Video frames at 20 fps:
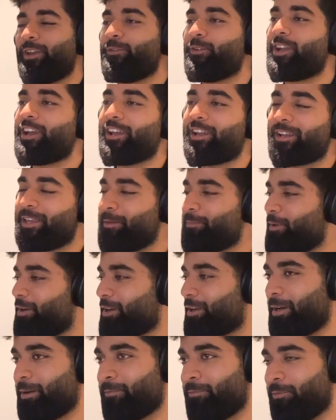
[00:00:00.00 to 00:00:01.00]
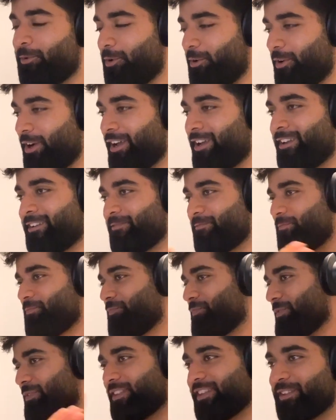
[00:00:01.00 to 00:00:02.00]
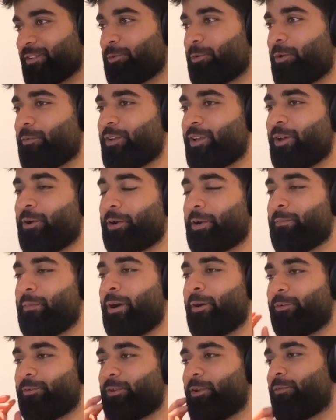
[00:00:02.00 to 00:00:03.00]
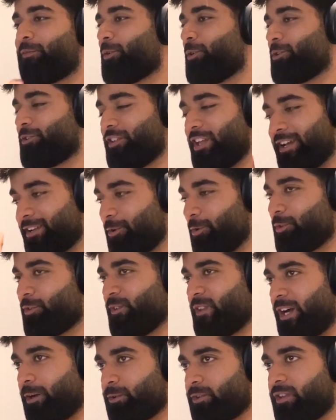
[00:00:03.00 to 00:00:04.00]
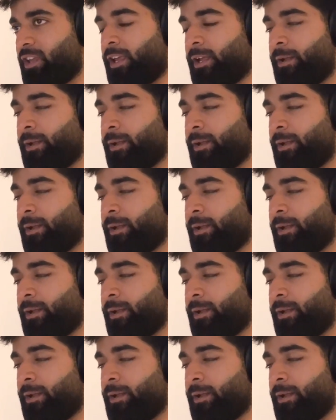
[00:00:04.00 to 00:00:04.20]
got to keep our cup full, right? This is what we talk about. So, of course, that goes without saying.